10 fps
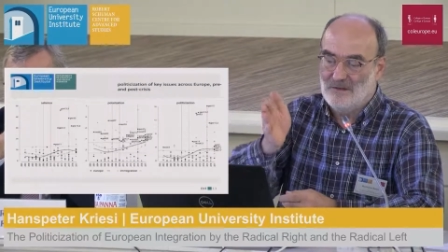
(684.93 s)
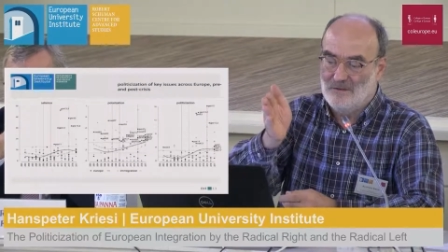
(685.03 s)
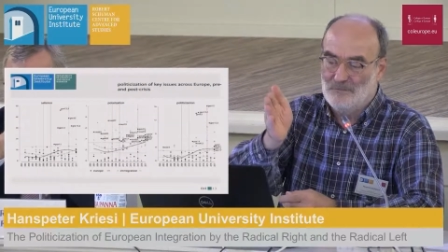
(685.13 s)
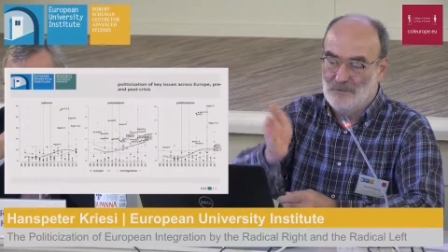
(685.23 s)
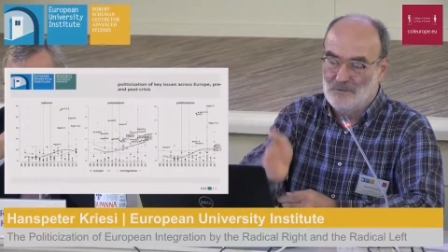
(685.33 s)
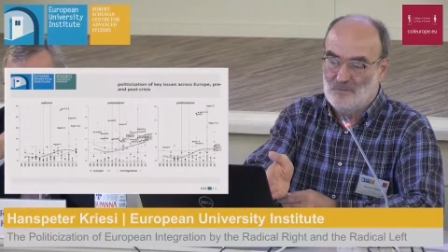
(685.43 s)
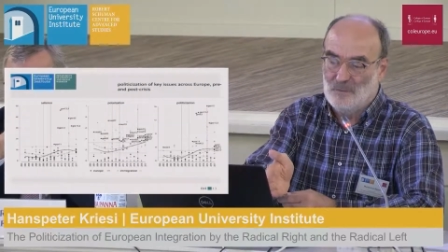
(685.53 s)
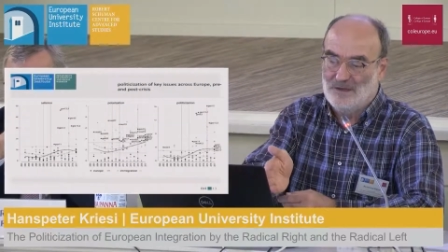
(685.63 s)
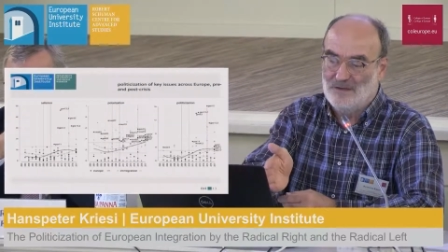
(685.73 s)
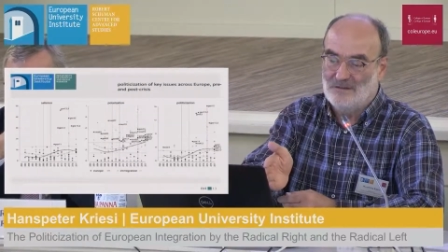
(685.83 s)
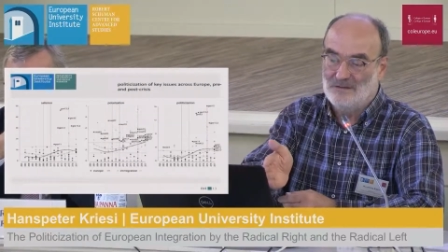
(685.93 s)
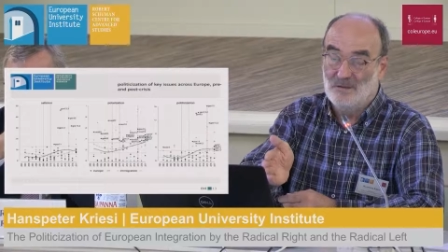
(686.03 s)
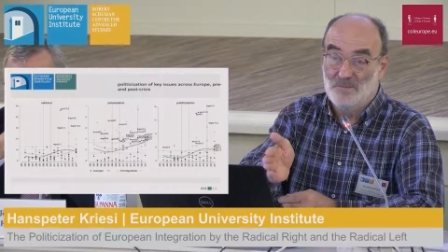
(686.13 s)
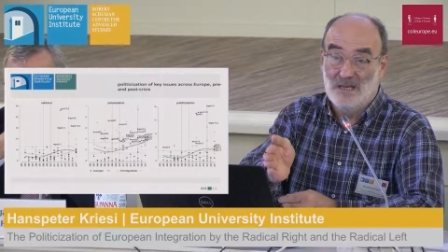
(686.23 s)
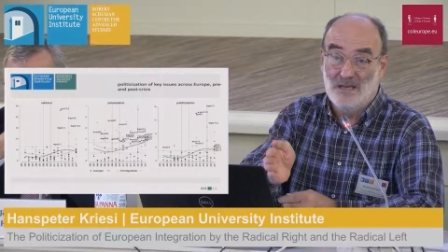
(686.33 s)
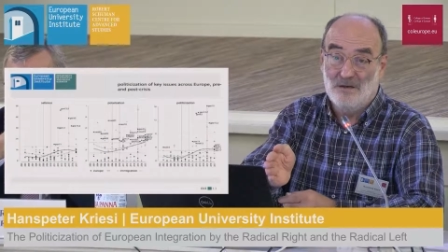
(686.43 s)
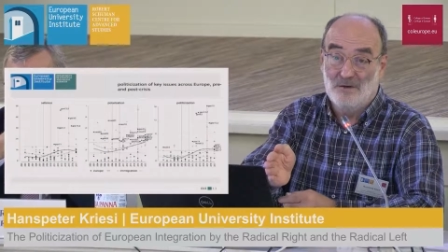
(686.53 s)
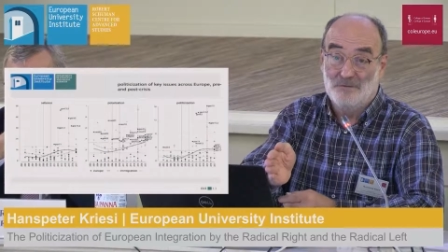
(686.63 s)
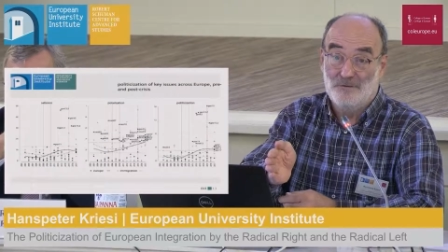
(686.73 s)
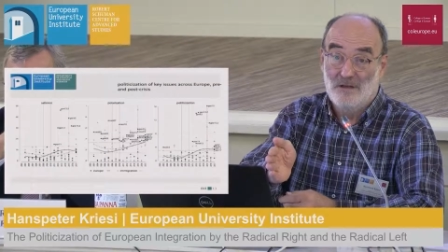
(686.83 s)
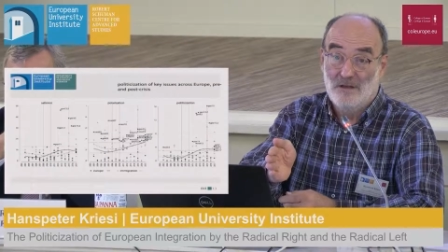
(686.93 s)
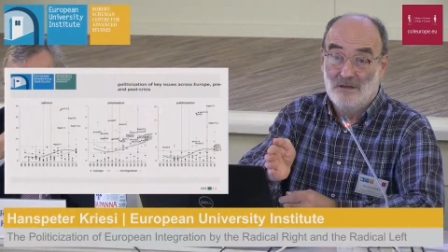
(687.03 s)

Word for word: Uh, the first one is the beginning of